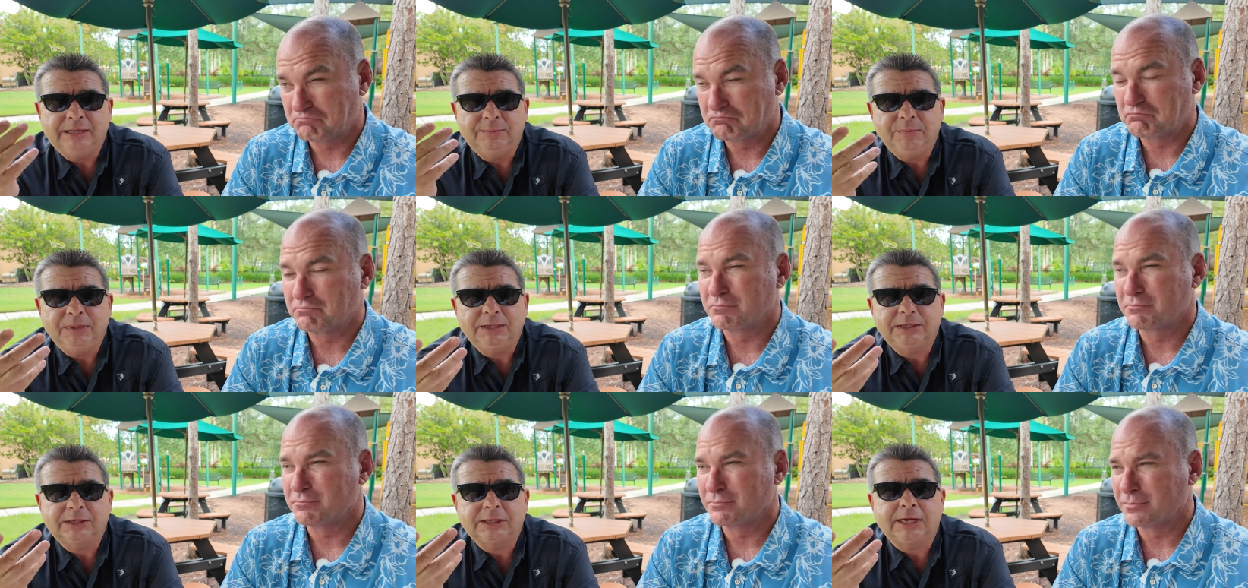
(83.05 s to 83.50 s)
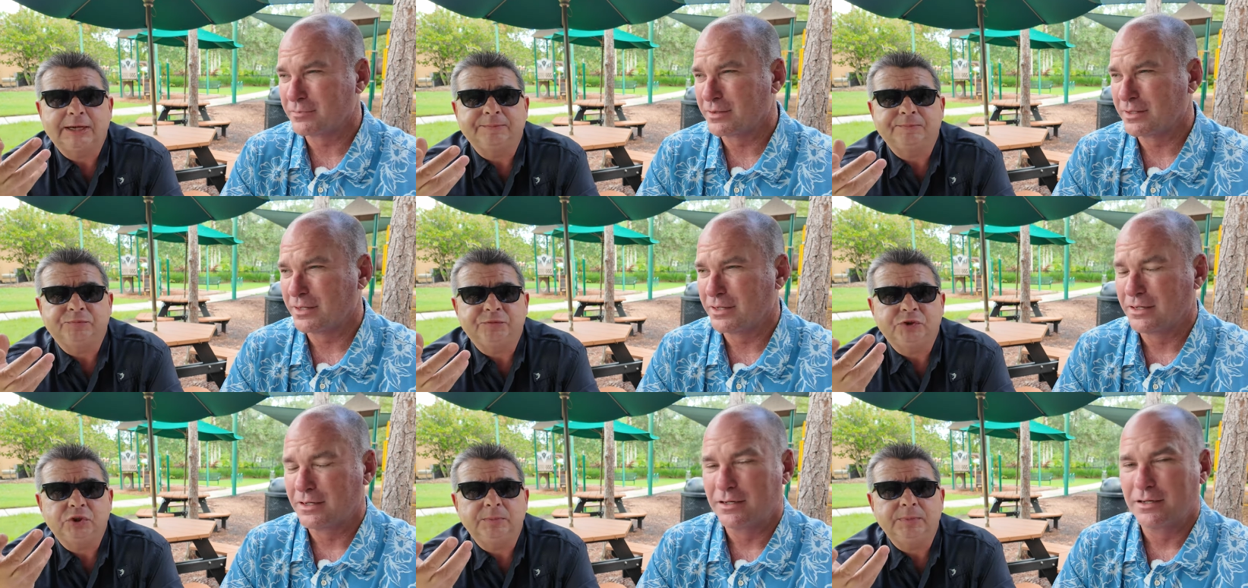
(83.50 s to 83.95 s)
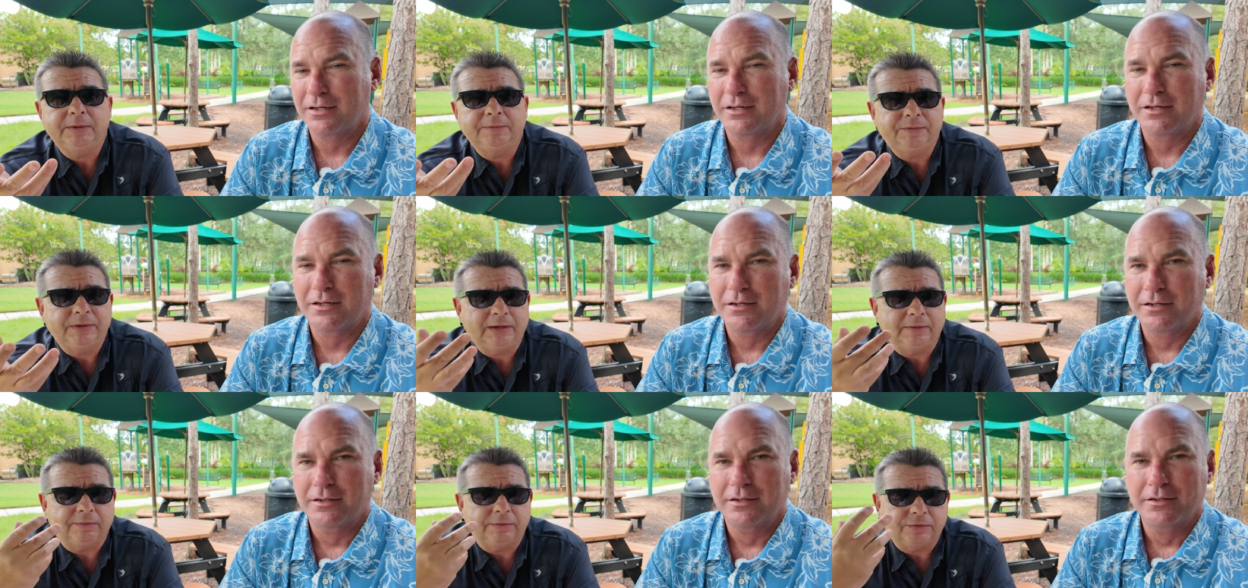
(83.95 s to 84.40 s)
Speaker 1: In the meantime, do
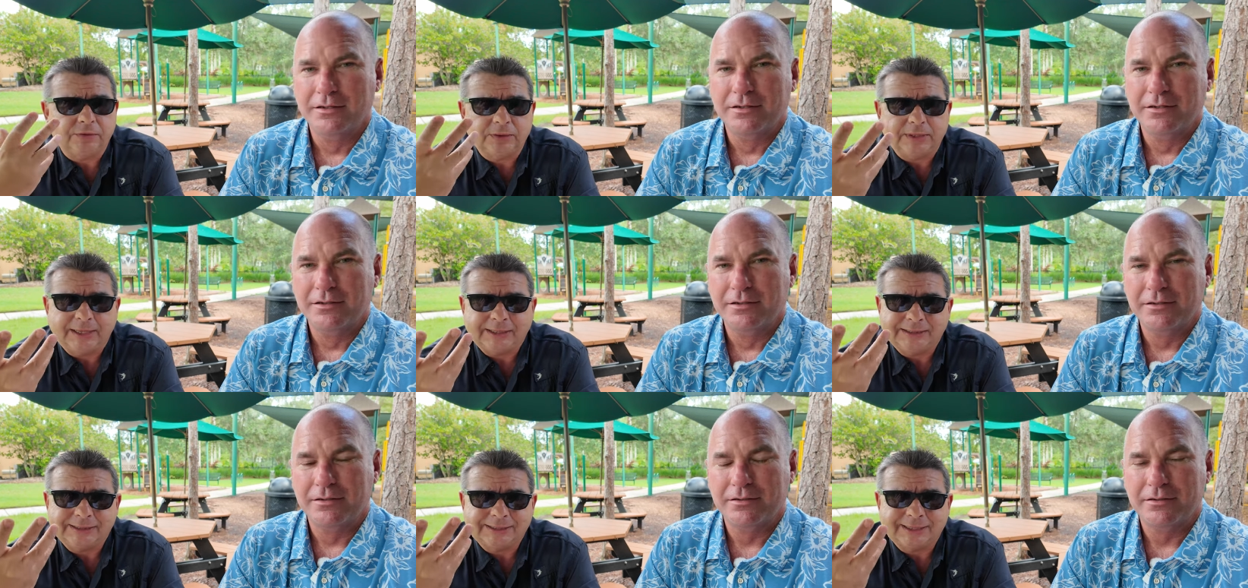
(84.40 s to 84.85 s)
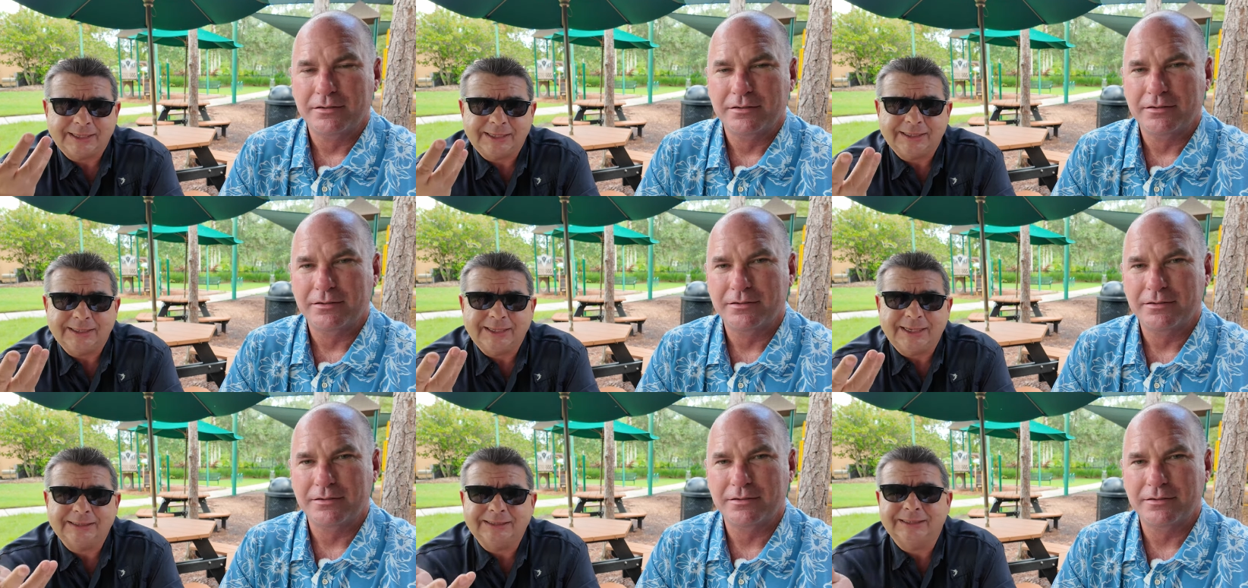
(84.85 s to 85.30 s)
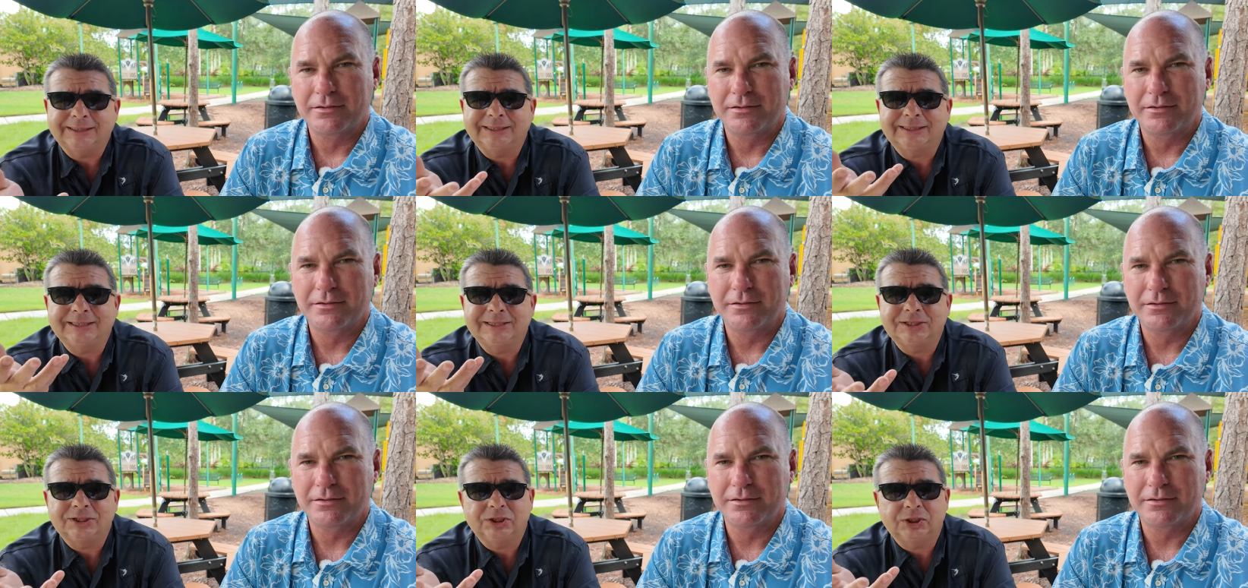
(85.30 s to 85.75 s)
me a favor. If you like this kind of
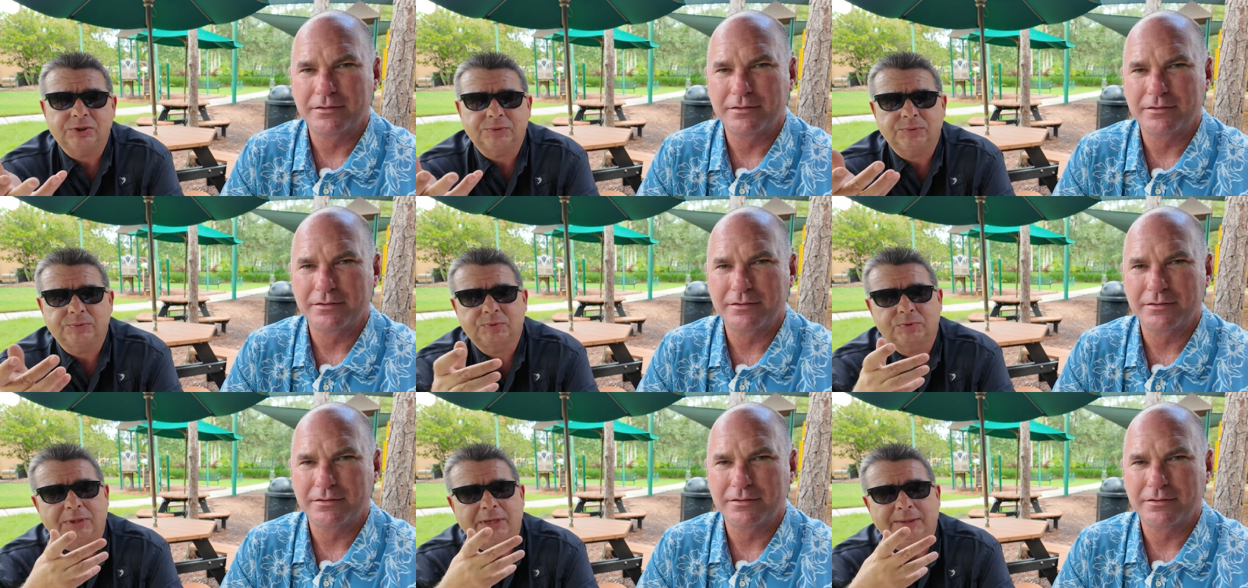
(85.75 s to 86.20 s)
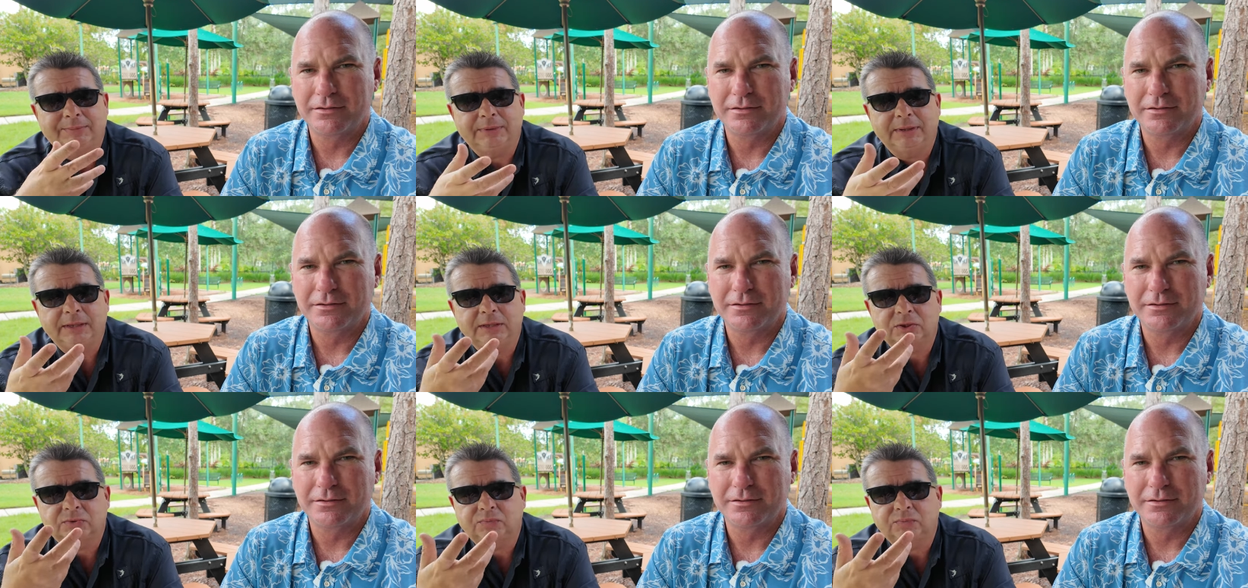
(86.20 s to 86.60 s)
content, consider subscribing.